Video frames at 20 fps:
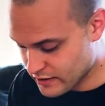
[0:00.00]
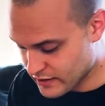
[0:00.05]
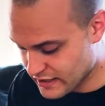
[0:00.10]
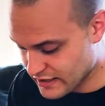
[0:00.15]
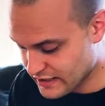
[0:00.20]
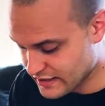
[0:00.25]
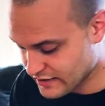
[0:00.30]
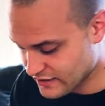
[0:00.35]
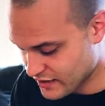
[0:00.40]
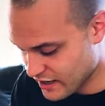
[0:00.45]
It
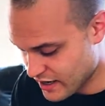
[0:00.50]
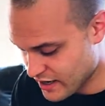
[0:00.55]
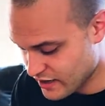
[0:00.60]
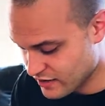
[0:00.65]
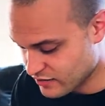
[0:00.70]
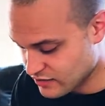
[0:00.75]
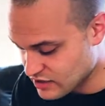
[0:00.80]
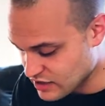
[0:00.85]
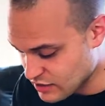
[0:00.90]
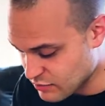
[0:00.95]
is a
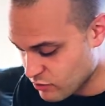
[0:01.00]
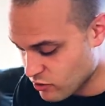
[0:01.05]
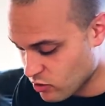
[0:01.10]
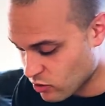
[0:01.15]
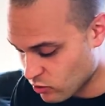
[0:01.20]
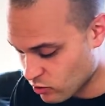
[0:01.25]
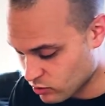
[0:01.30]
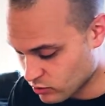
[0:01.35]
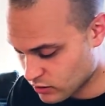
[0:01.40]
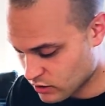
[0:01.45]
deep
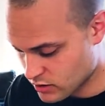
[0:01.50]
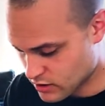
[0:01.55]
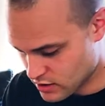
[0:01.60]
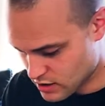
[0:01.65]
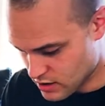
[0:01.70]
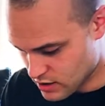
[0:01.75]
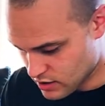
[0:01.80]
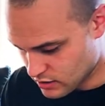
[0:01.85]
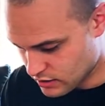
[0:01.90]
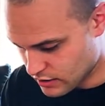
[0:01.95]
gold,
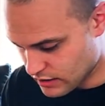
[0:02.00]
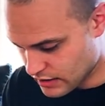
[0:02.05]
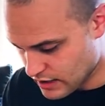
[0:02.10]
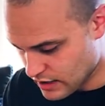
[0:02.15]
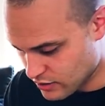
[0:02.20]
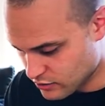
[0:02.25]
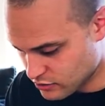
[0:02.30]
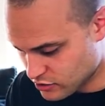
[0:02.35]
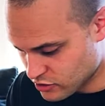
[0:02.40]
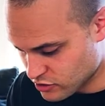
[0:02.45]
leading
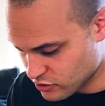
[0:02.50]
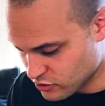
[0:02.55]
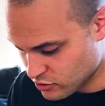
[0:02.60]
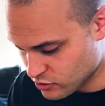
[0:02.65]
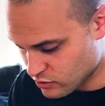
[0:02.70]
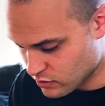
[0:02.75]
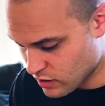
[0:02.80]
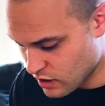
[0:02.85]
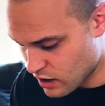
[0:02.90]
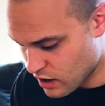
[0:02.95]
out to